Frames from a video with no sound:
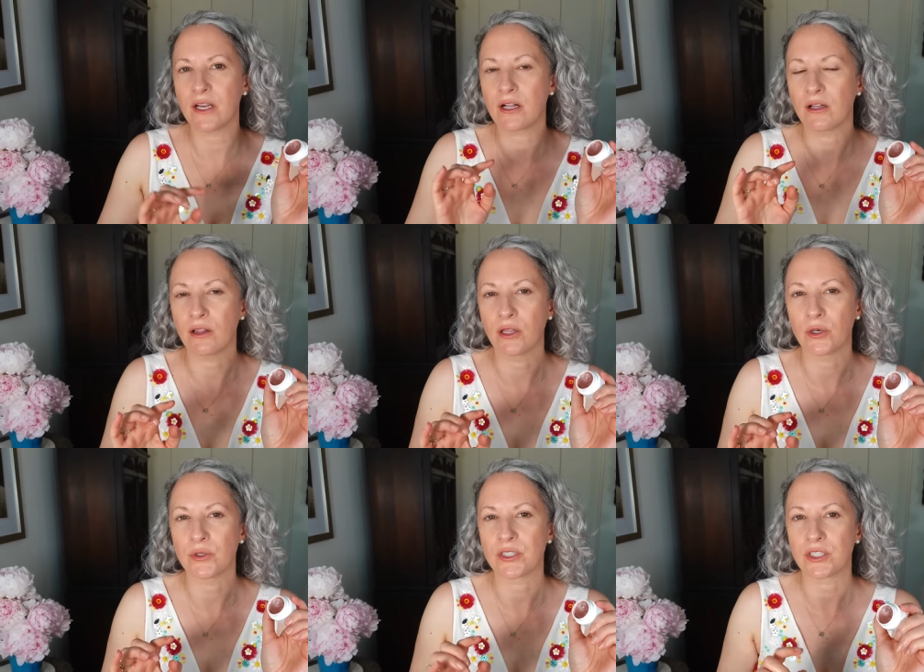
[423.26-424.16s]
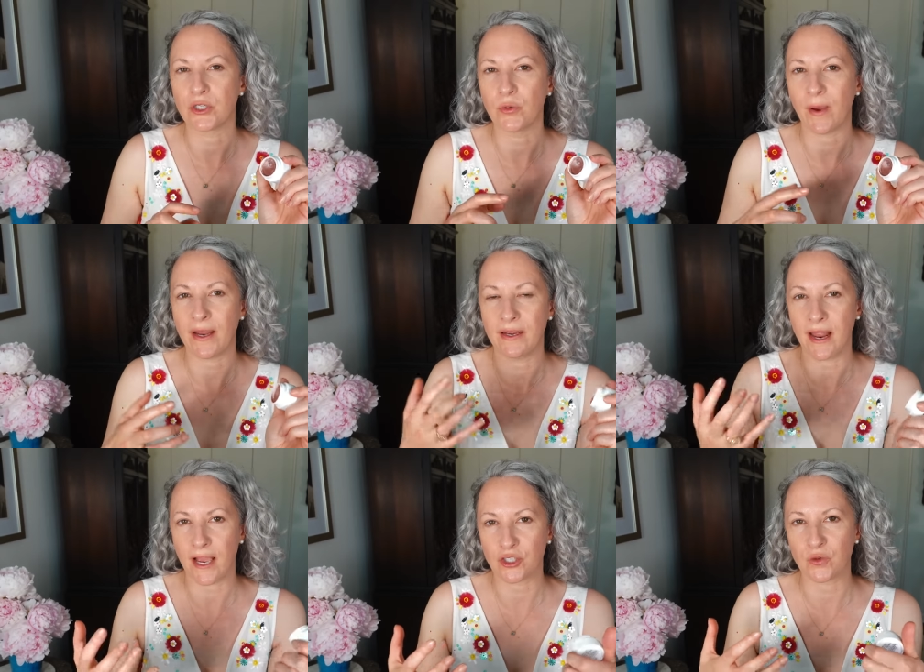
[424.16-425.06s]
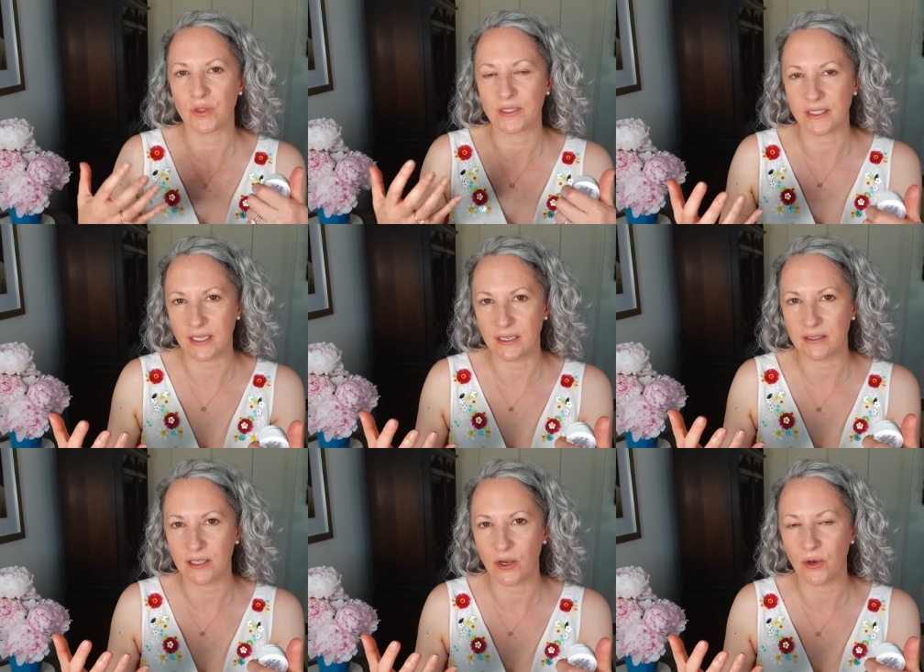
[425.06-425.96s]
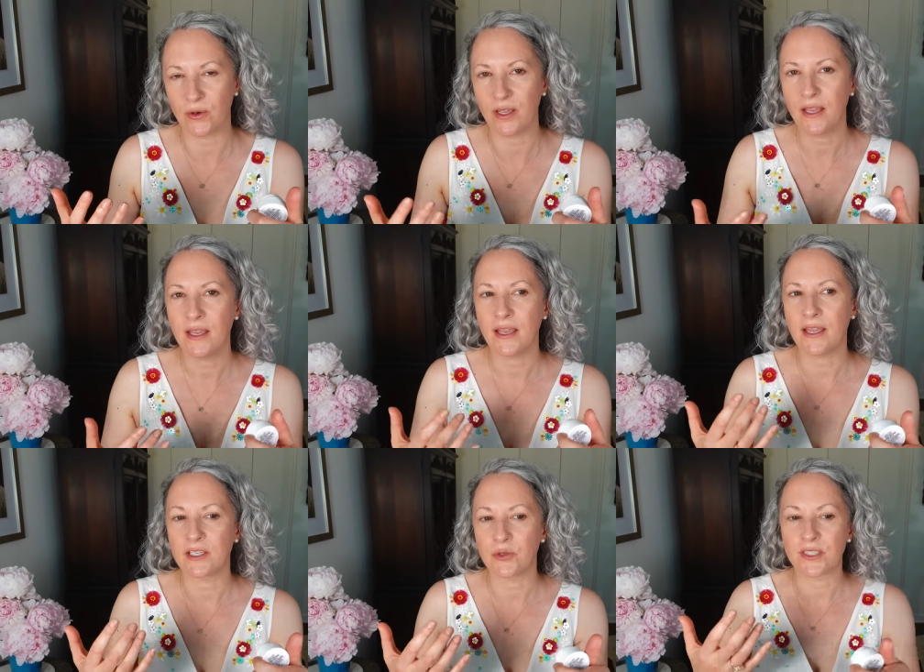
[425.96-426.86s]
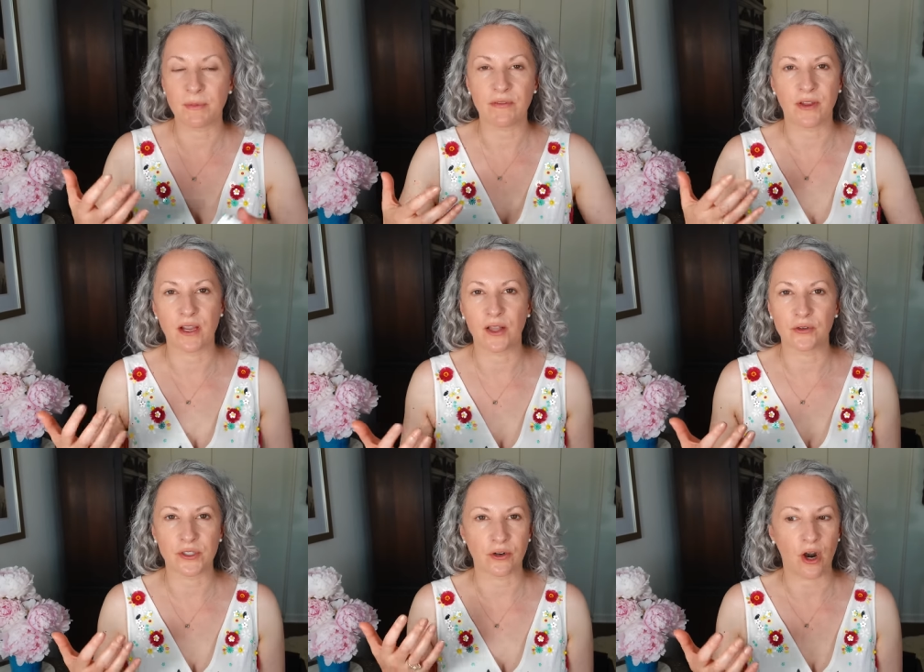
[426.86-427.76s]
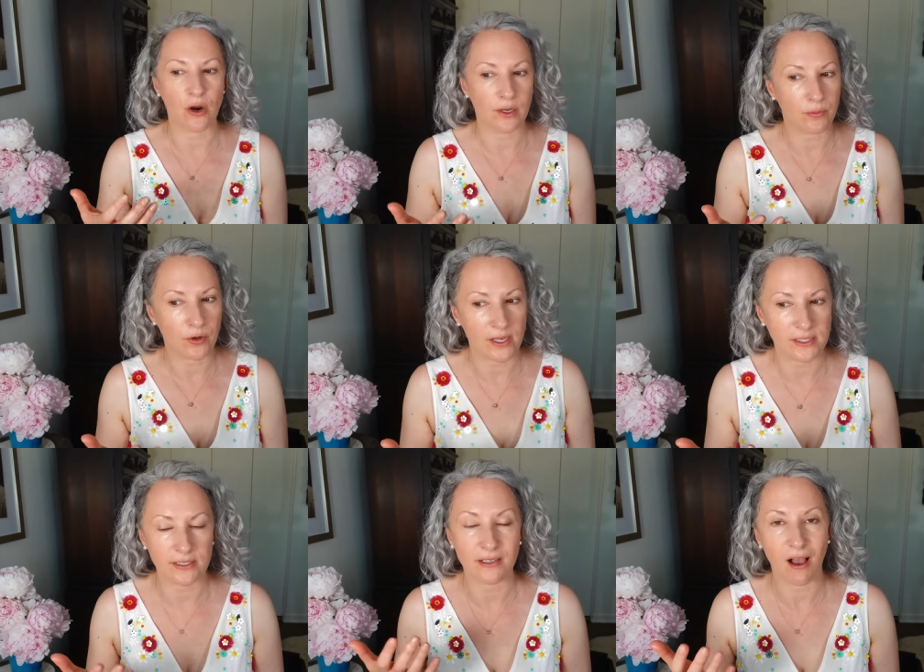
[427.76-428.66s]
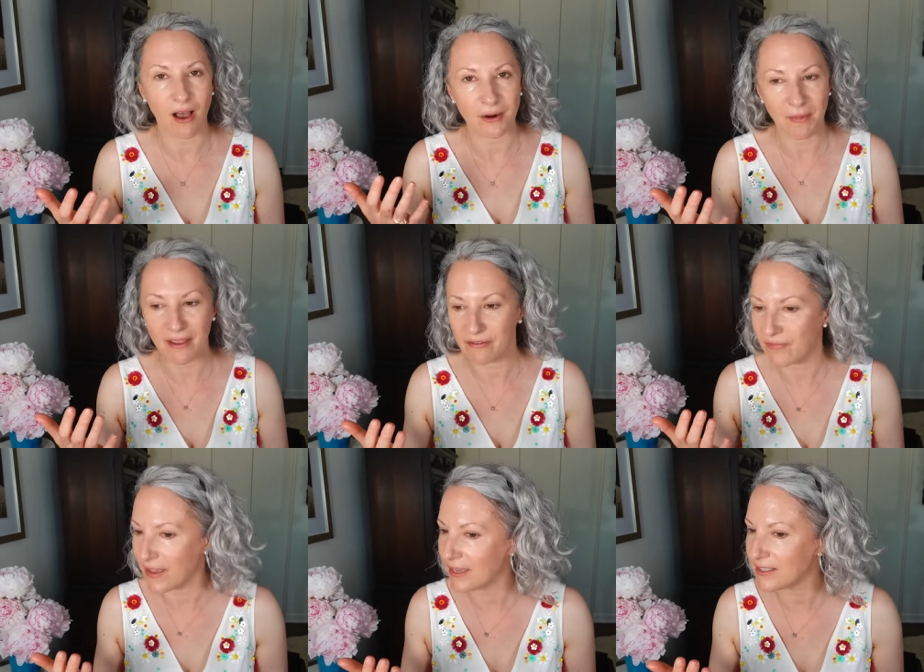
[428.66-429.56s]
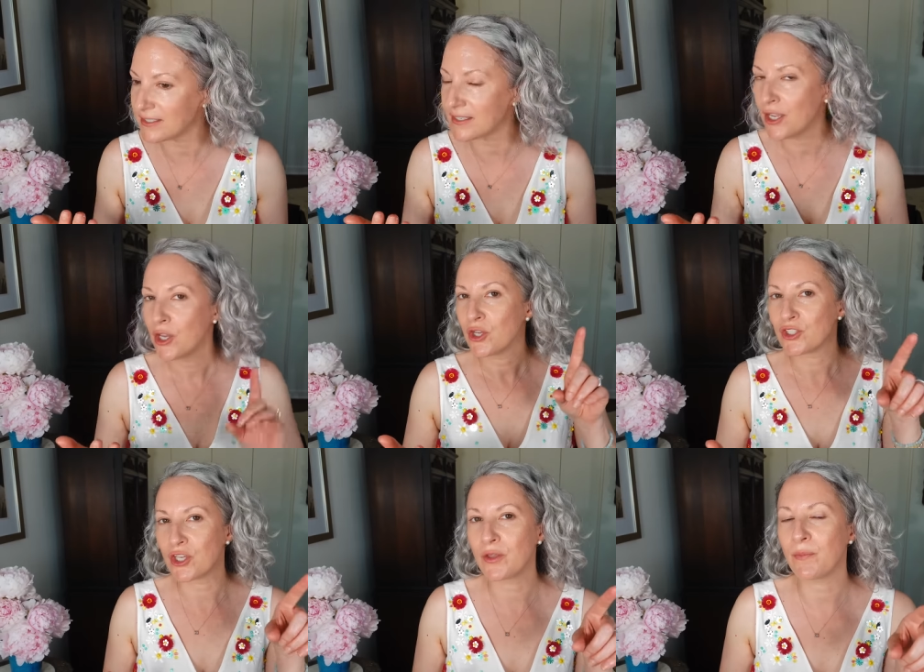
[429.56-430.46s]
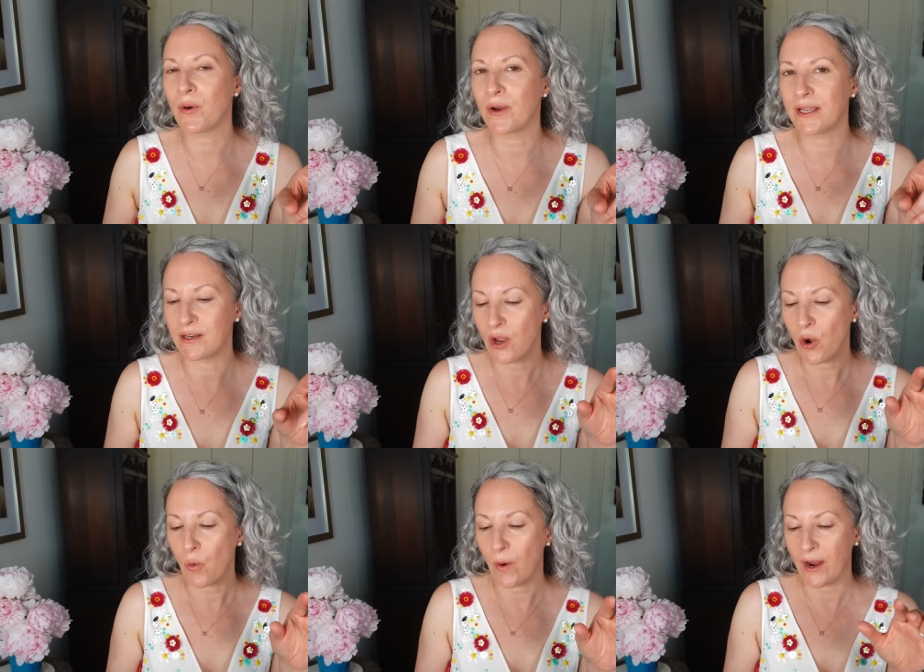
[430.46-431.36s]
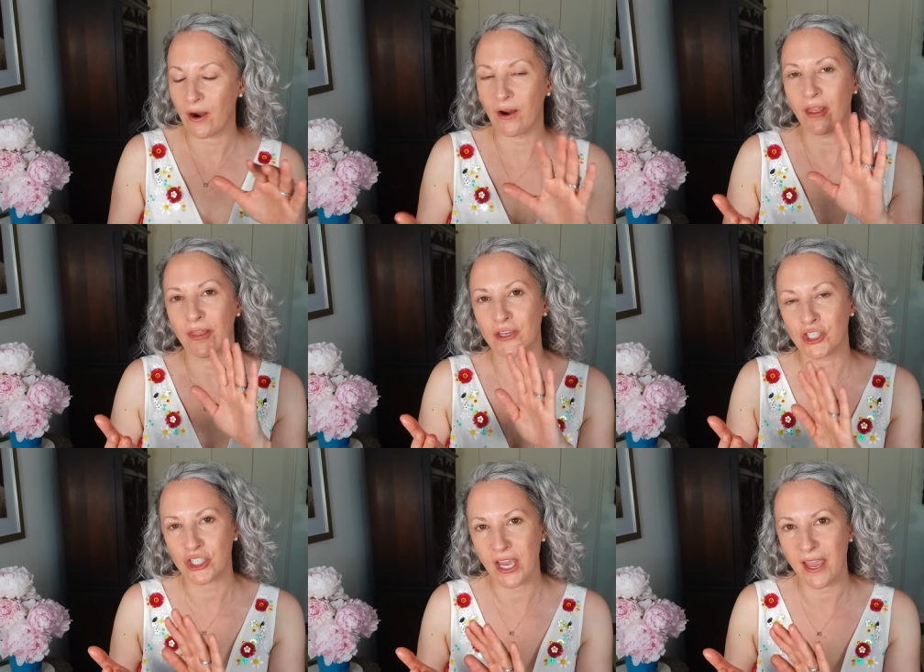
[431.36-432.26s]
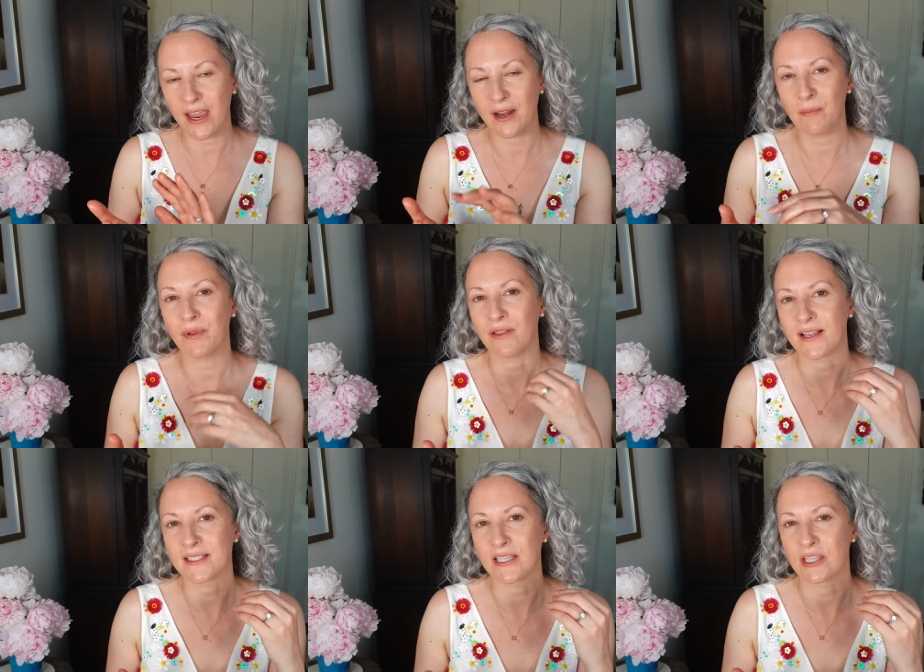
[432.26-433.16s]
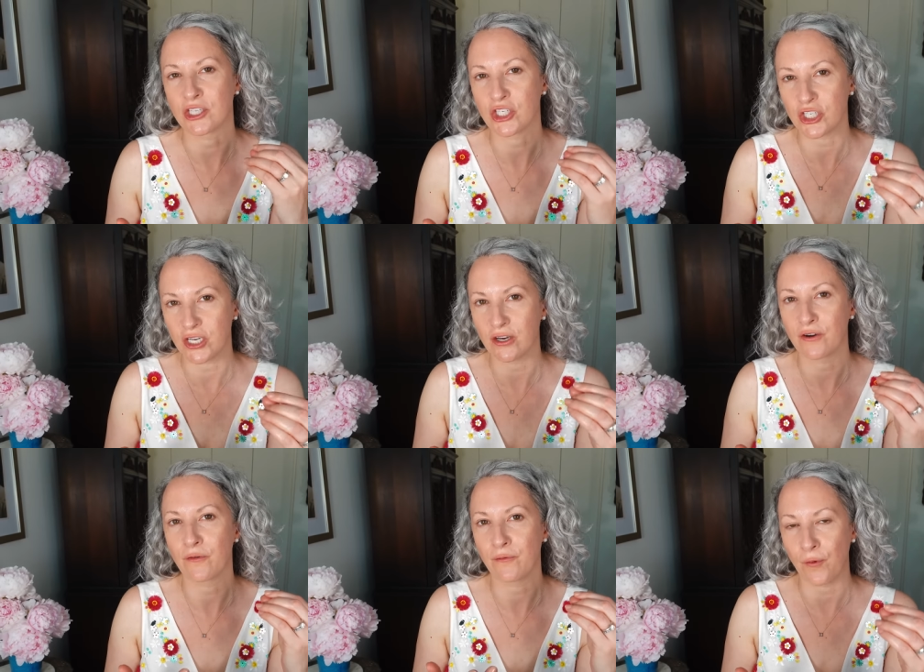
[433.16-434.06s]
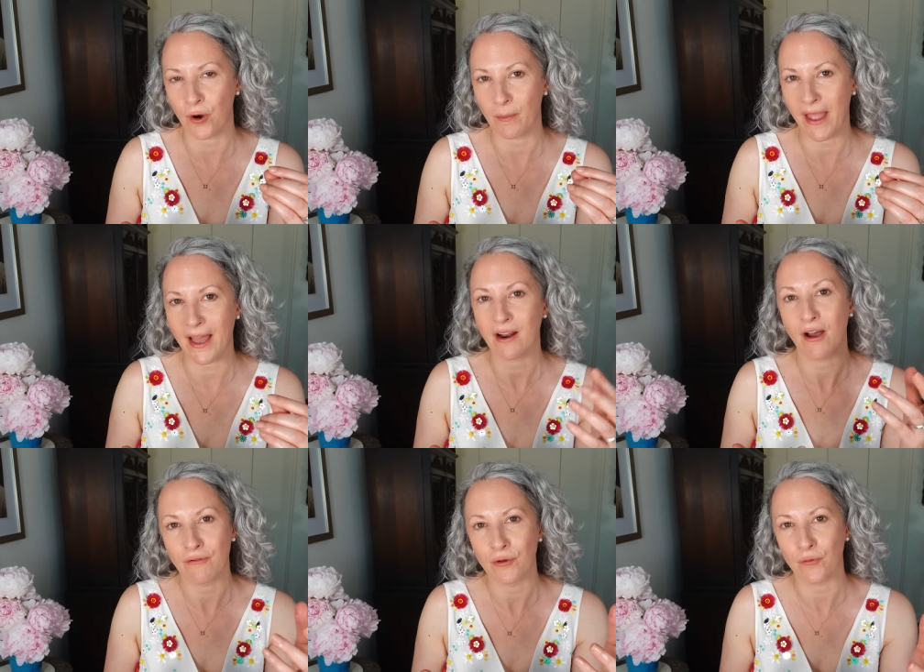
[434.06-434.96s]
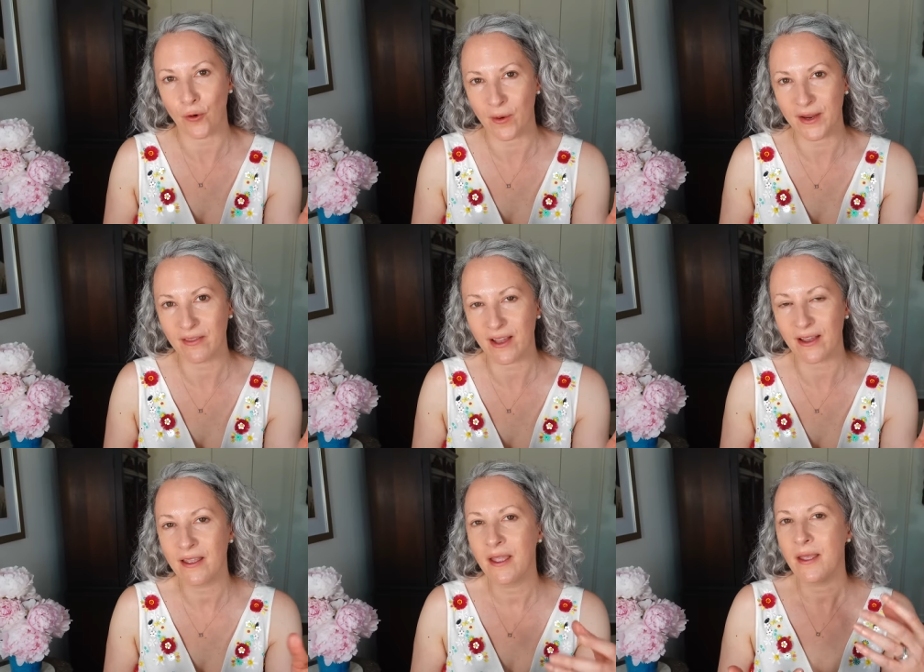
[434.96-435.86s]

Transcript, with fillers: close to my natural skin tone and to some of the colors that are already present on my face to the point where the shade plus the sheer format of the formula